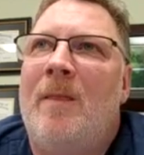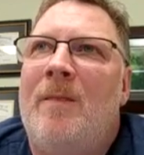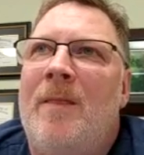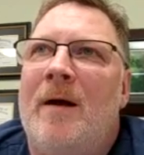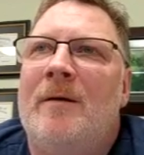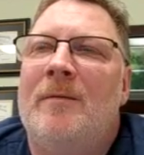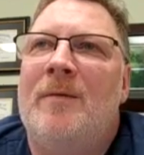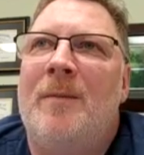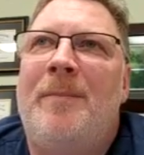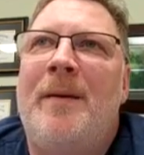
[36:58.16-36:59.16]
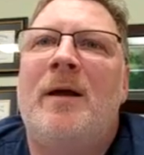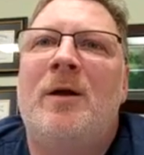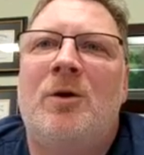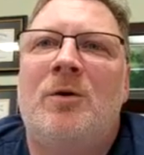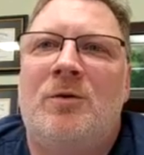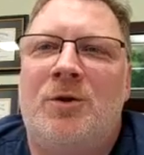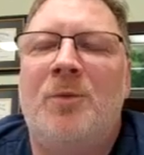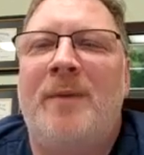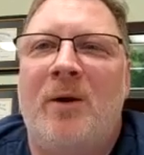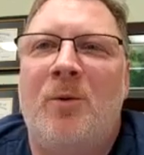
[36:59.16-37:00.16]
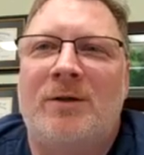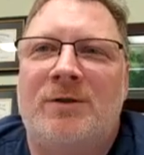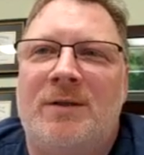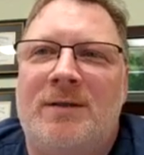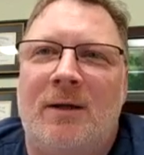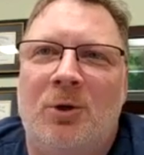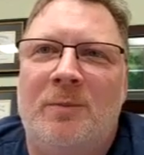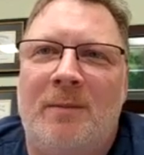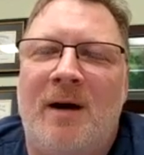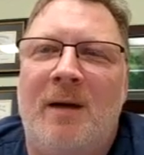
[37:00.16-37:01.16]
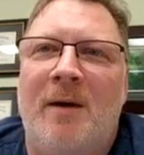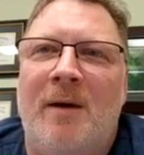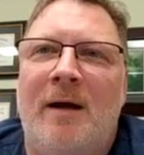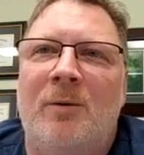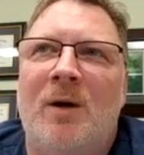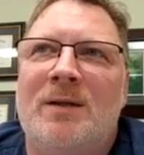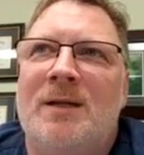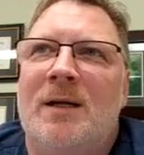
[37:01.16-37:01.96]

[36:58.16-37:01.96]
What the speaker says: the two big questions that loomed in my mind was